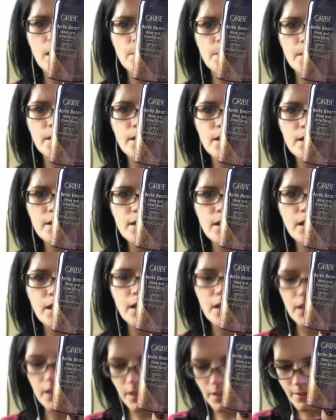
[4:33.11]
this
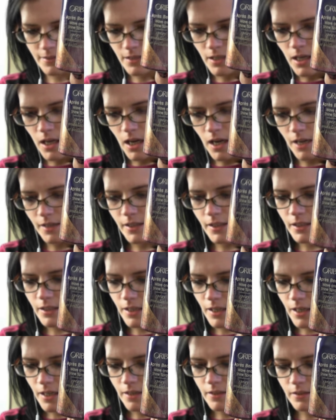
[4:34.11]
is, I think
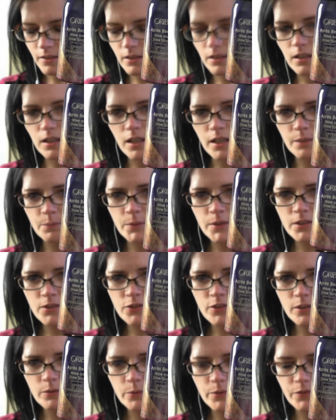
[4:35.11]
I'm going to
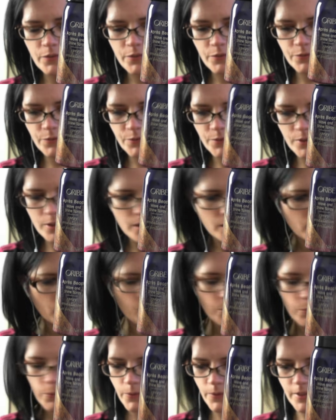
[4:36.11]
struggle with a
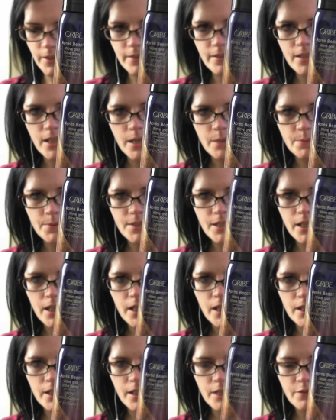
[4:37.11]
couple of these names,
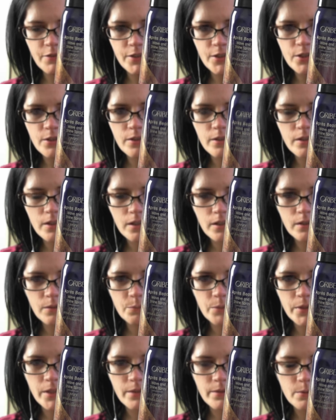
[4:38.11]
and if I do
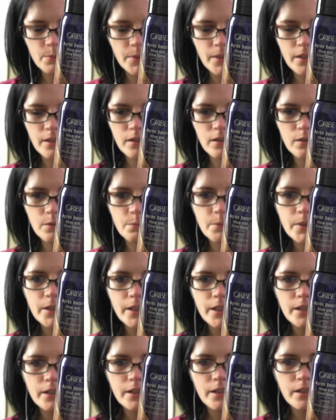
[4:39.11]
pronounce them
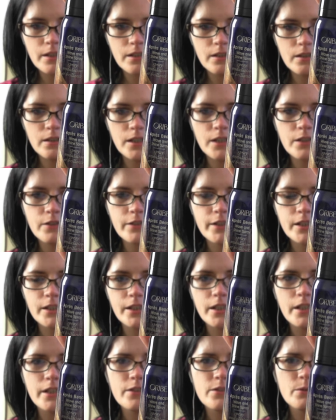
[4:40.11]
completely incorrectly,
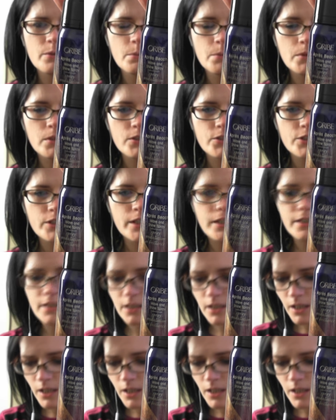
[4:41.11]
I do apologize.